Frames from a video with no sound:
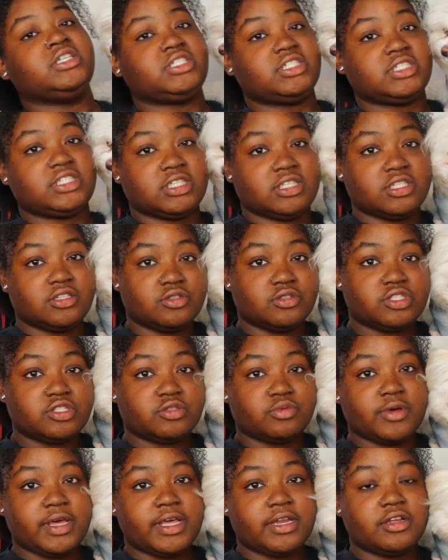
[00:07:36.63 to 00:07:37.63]
It's just a little
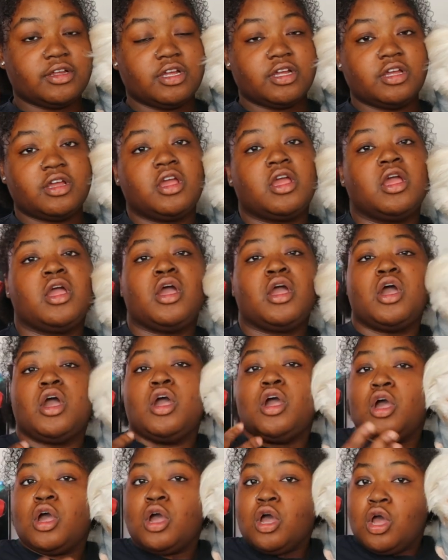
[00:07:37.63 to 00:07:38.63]
sweater,
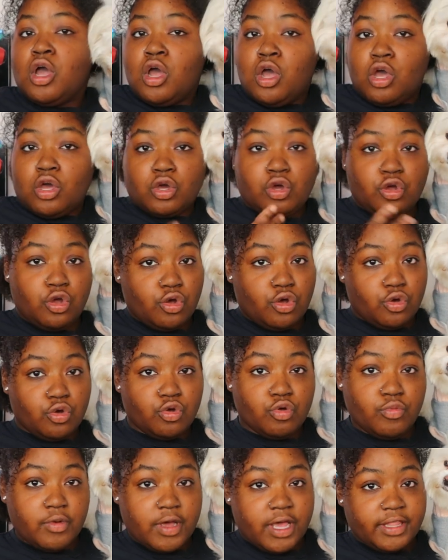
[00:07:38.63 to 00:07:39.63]

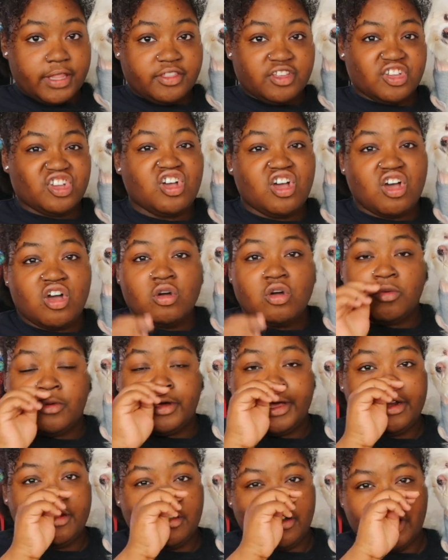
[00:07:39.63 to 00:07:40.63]
cool weather,
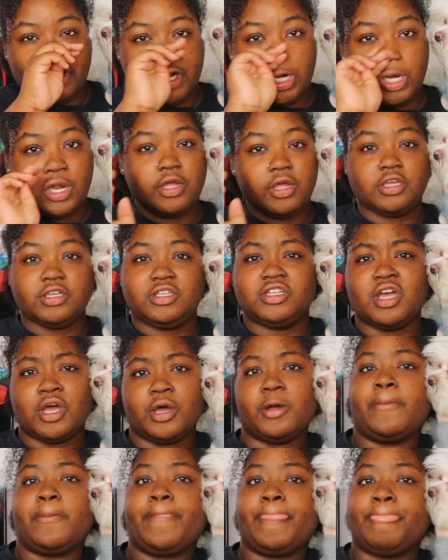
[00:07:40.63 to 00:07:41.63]
cold weather, you
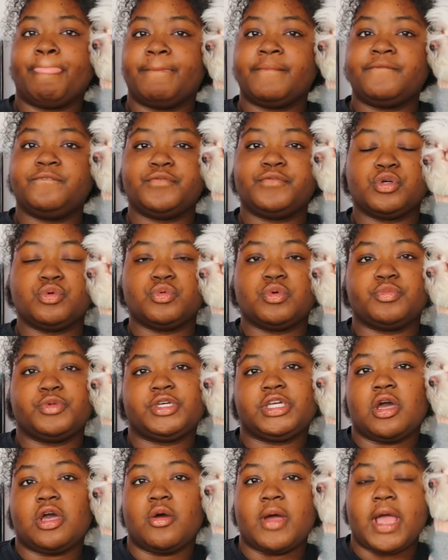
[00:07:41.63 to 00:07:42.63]
know, for when
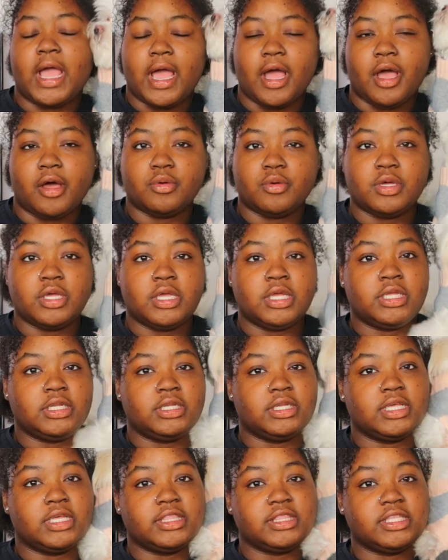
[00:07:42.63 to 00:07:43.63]
we go out.
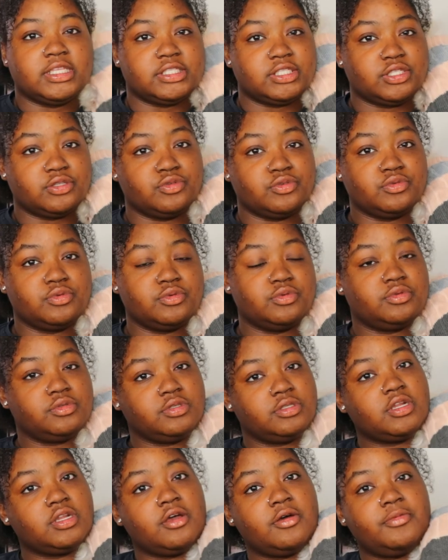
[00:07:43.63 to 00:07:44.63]
Nothing too,
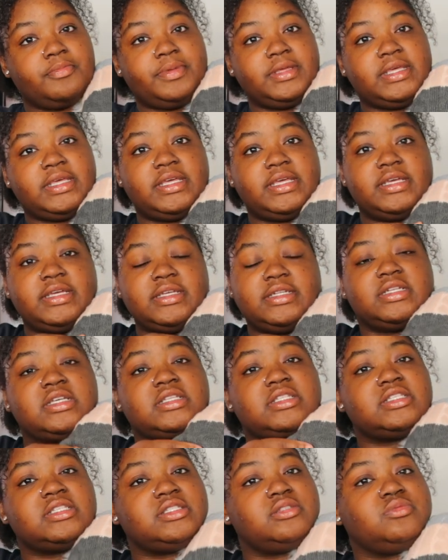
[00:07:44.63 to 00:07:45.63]
you know, big,
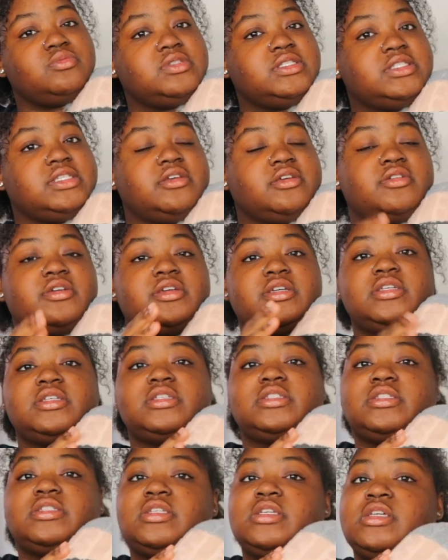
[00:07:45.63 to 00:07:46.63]
nothing too
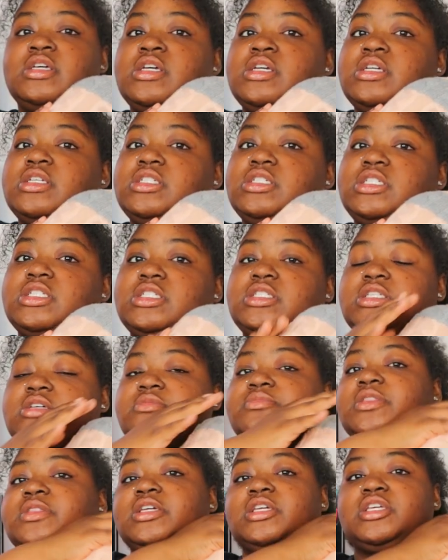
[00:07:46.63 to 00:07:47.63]
serious, just
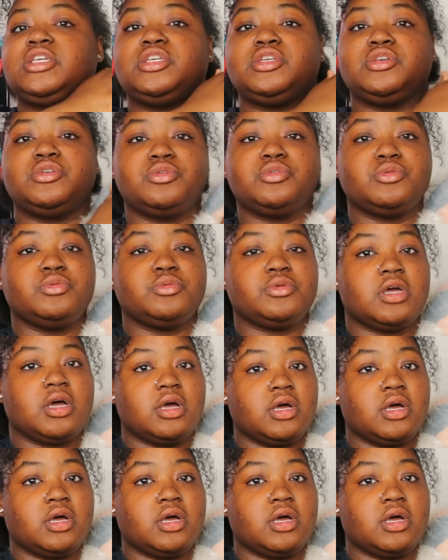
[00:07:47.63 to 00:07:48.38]
something cute.